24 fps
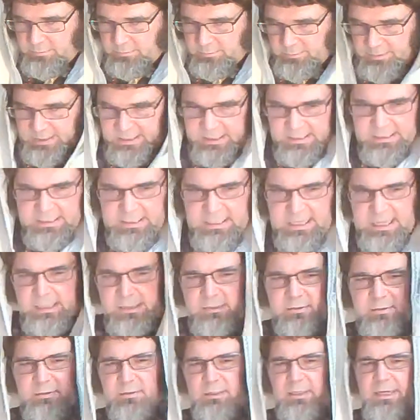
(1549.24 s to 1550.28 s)
We just got
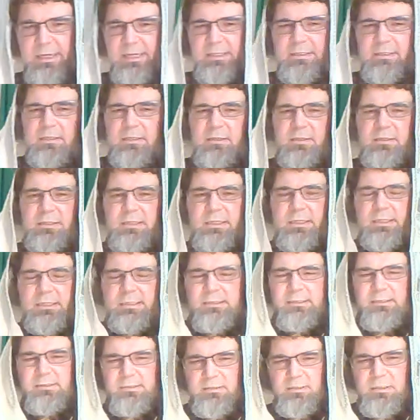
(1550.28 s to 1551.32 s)
to look at
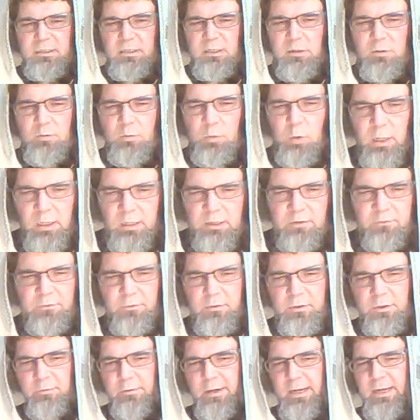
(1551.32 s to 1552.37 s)
these
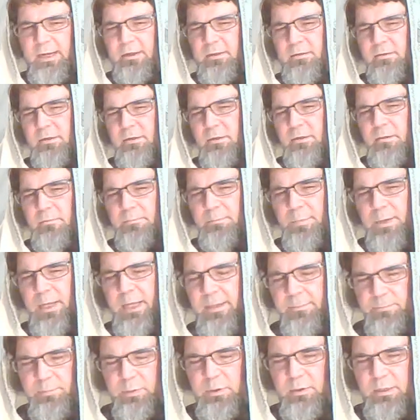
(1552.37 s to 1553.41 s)
wonderful, great
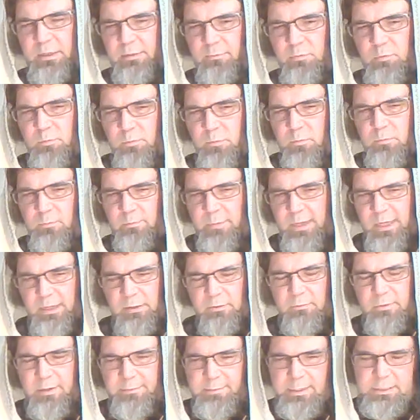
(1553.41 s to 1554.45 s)
people and men
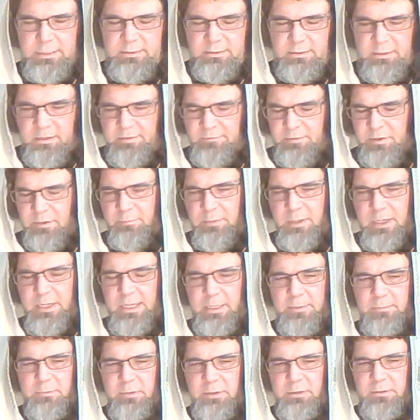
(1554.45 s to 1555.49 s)
and women of the
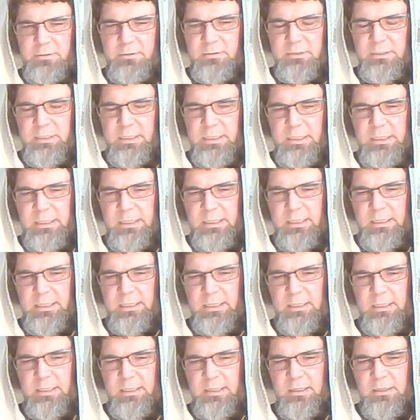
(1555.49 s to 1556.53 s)
Bible
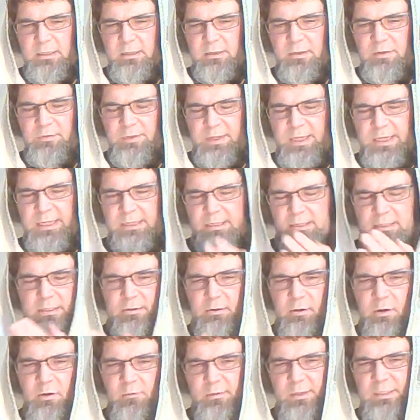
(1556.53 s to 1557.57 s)
that
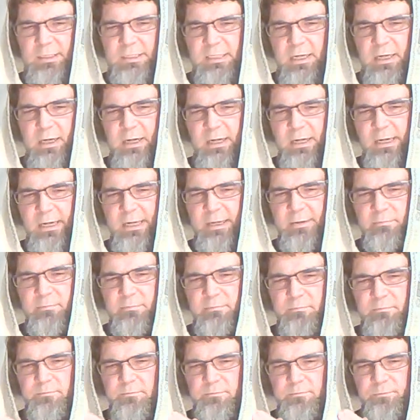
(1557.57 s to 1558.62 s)
over time
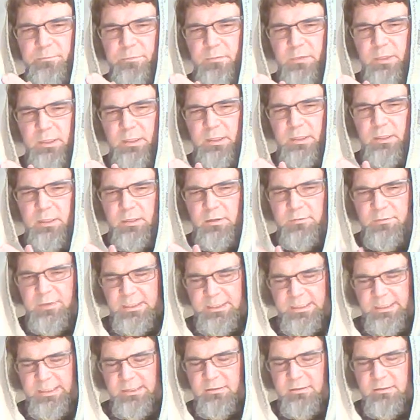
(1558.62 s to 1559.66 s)
they
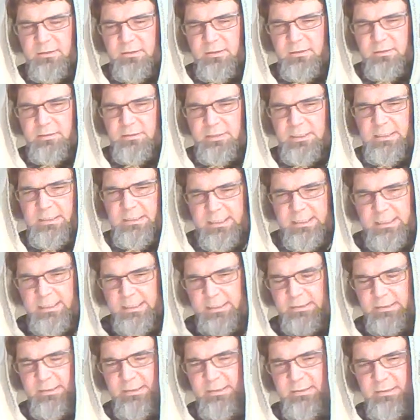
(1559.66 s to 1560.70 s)
did they did
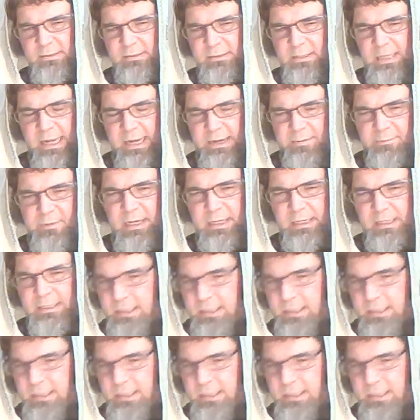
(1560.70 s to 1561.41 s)
it. Amen.